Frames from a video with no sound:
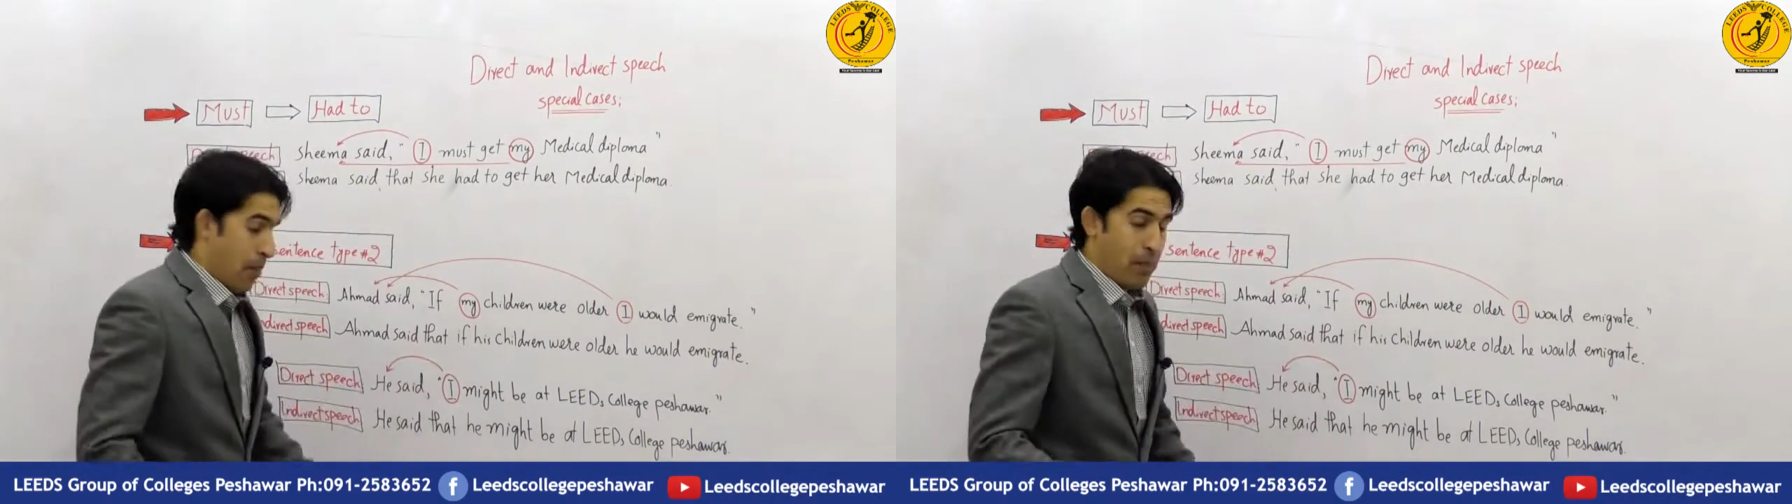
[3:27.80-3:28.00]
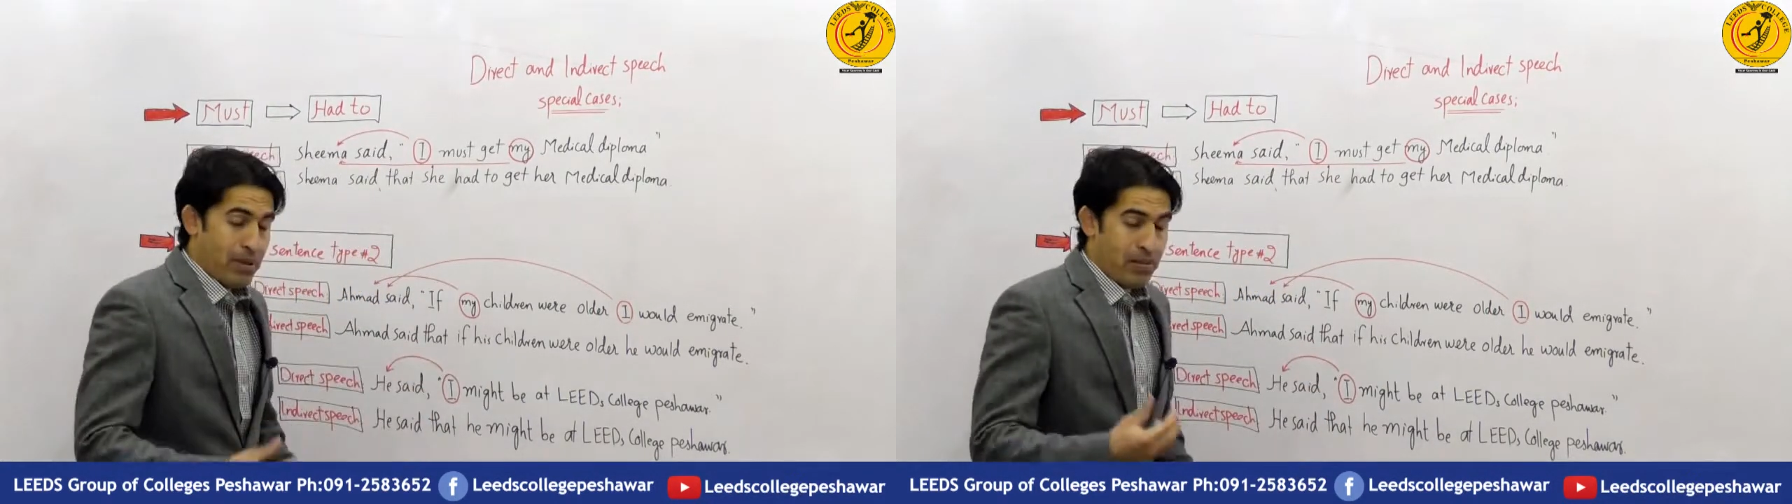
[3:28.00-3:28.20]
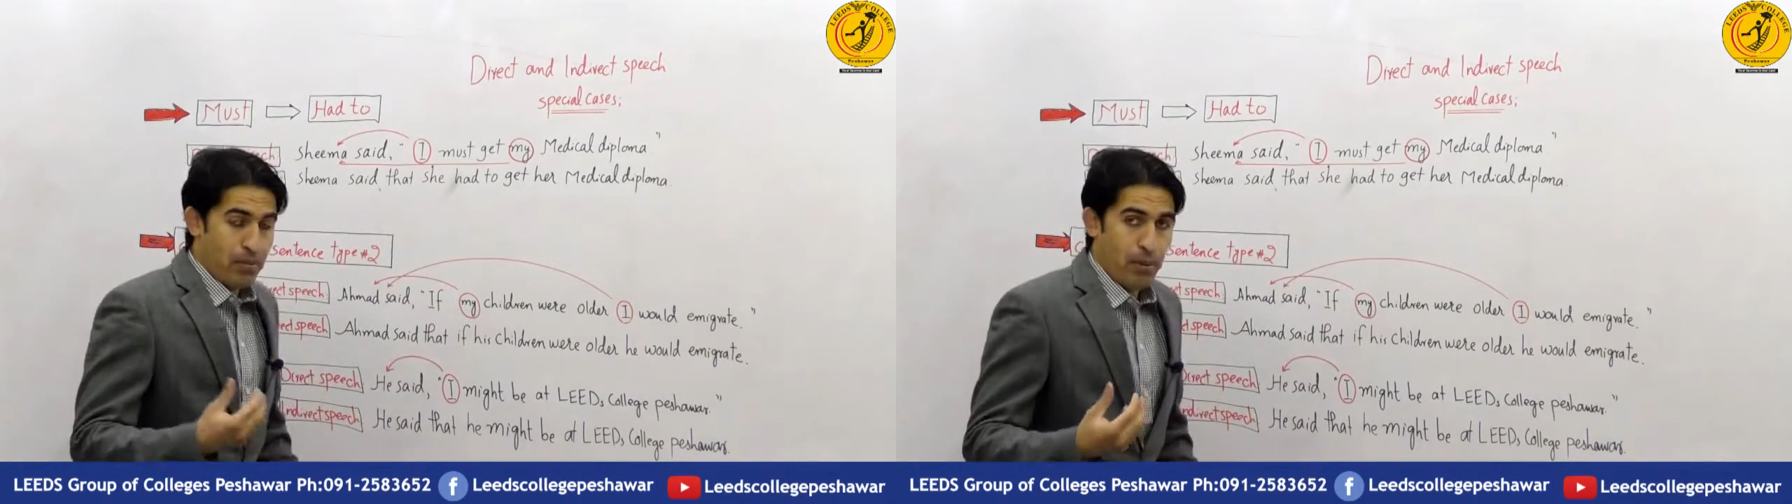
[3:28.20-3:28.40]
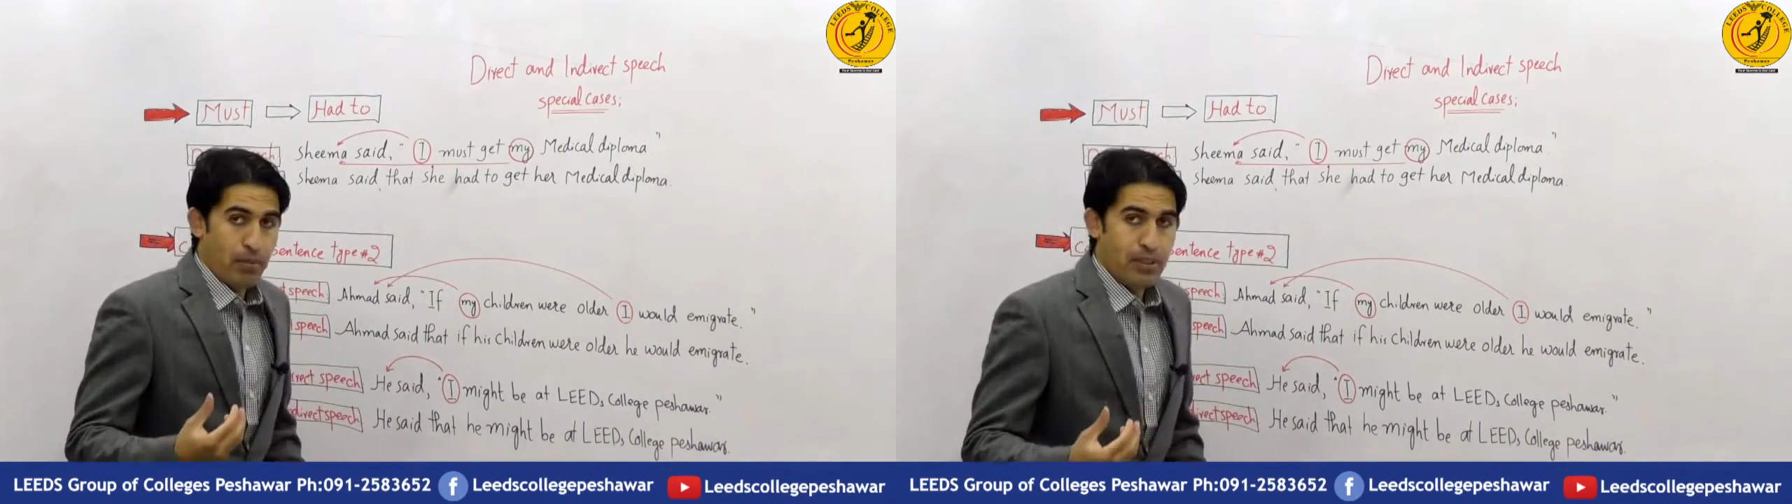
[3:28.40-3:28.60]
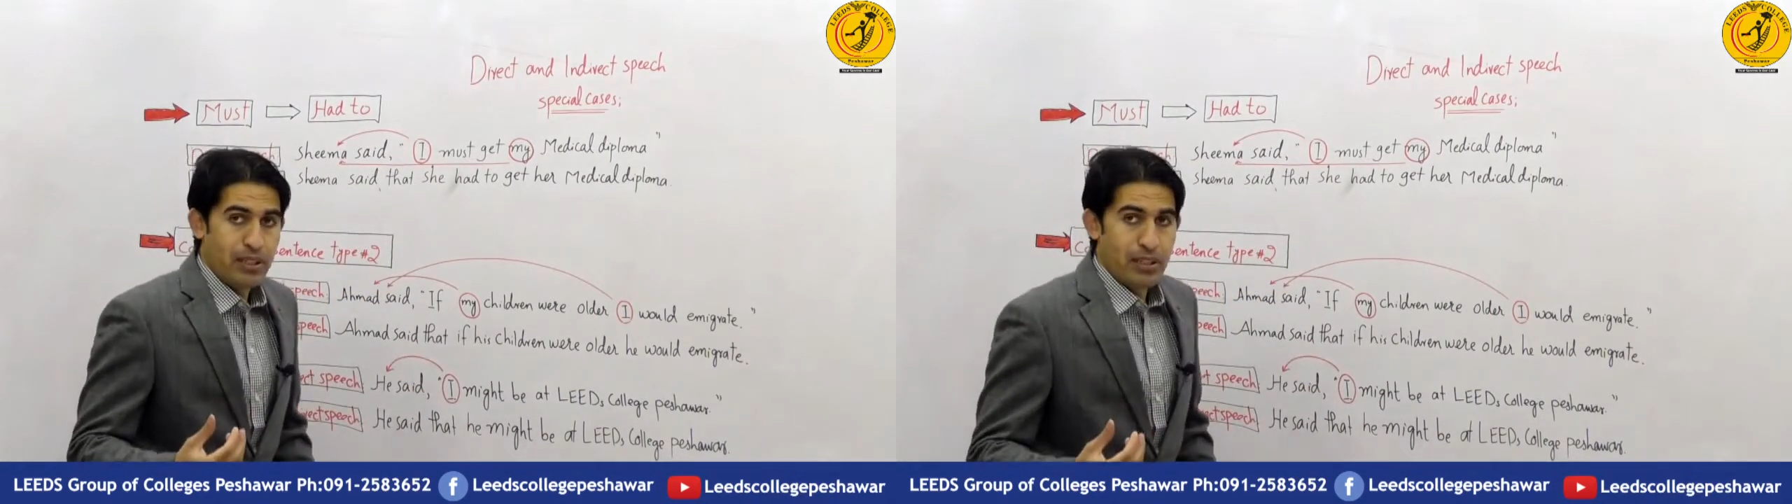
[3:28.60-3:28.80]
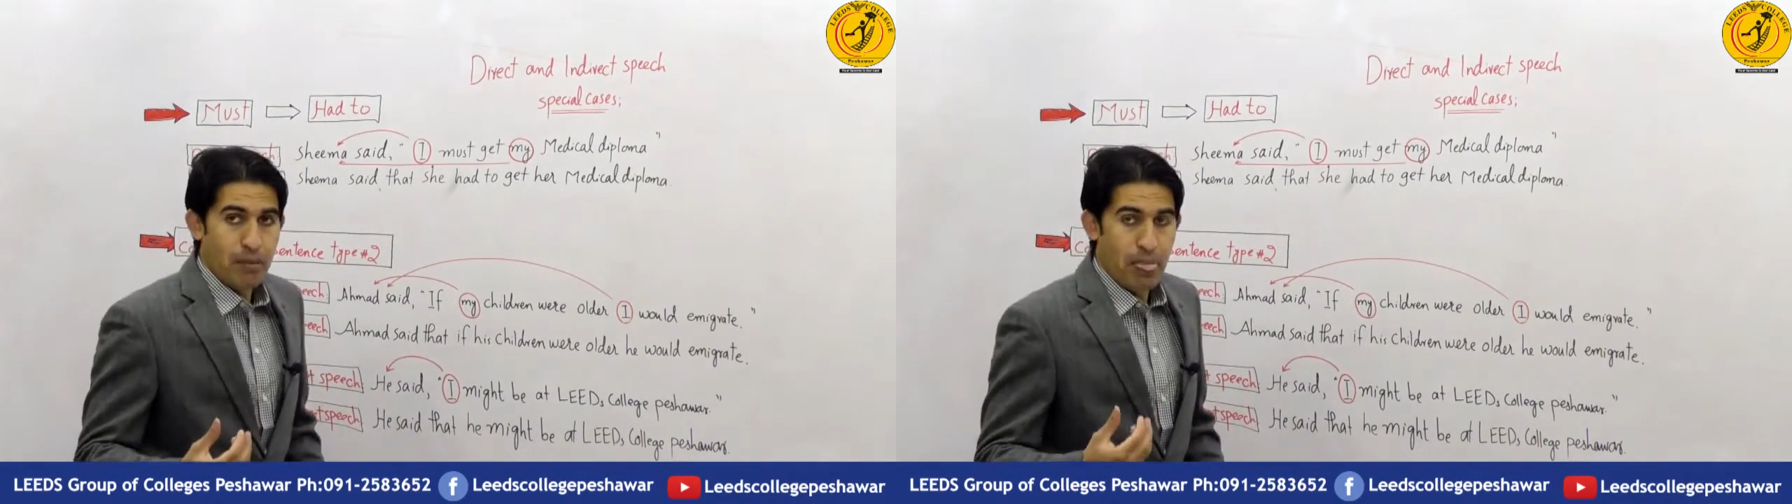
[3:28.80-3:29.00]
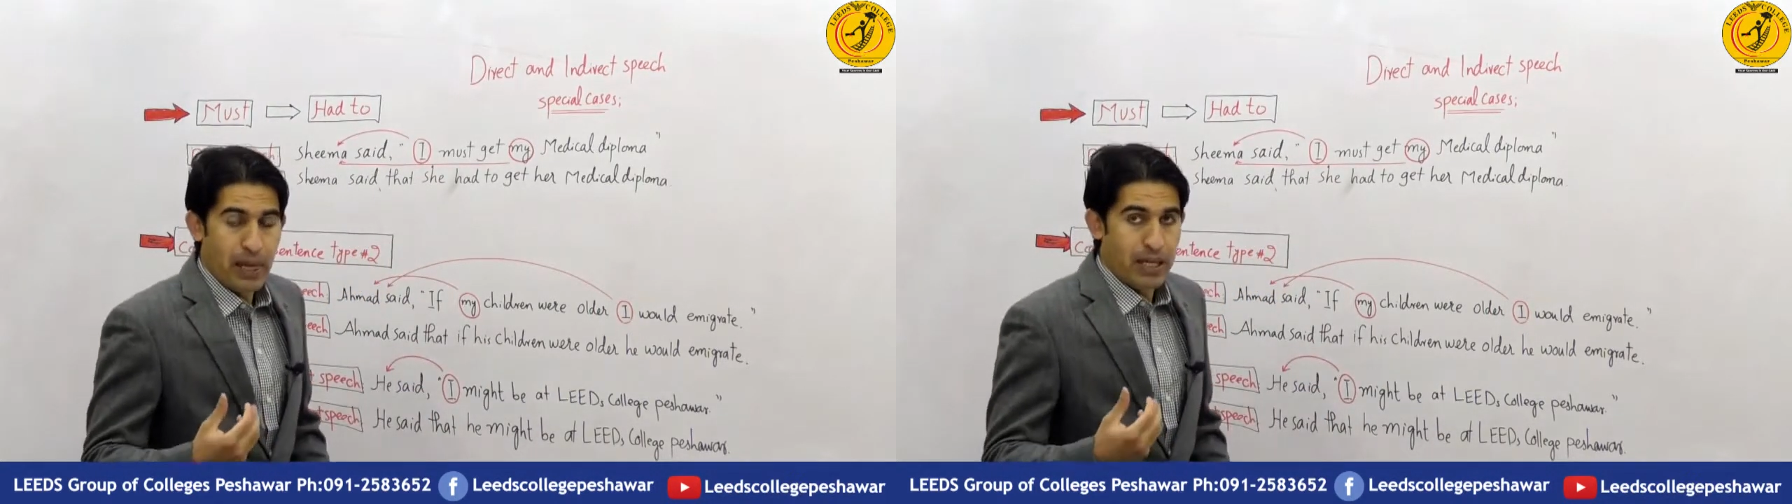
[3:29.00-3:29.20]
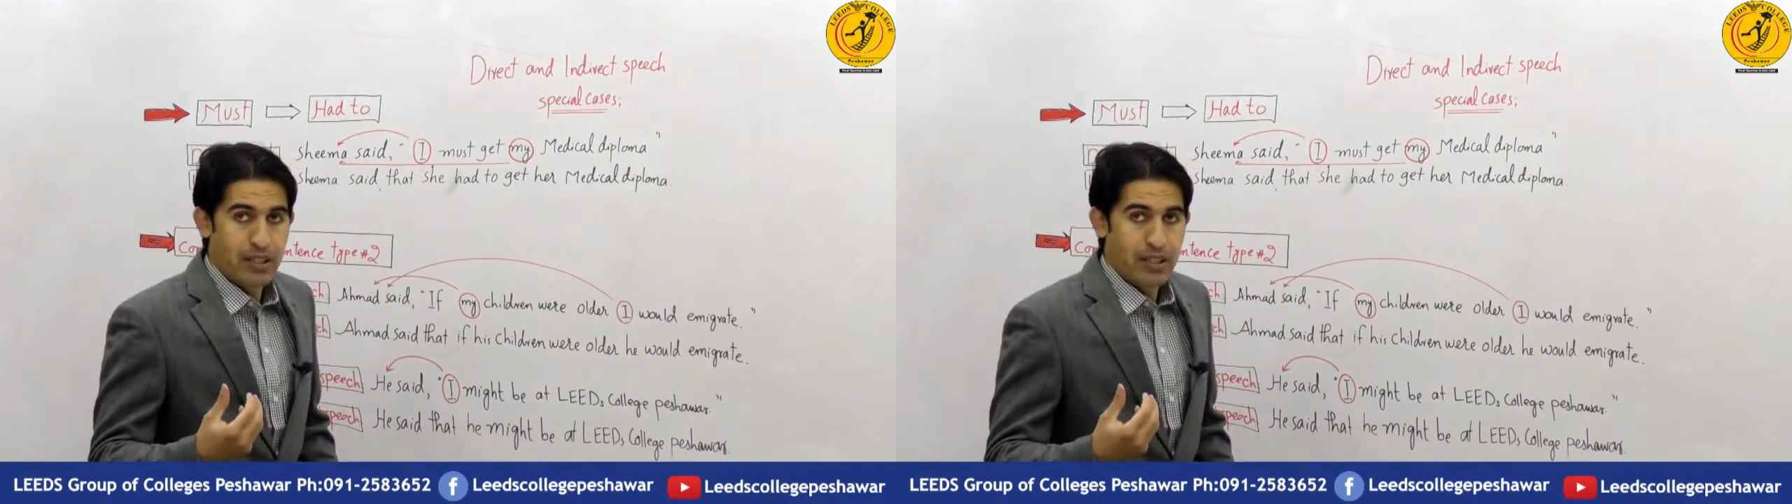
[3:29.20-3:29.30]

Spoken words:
But remember that